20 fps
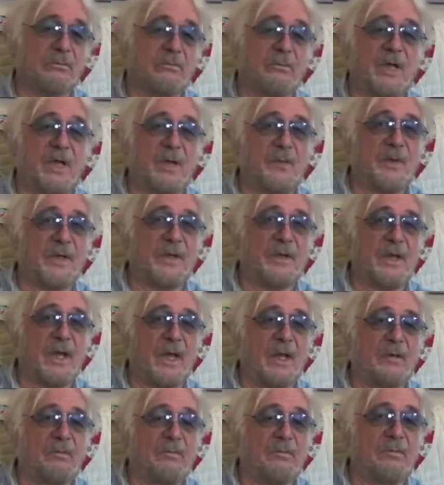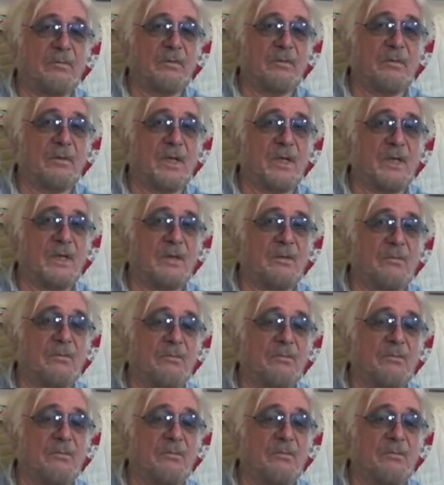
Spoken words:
How about that? Okay?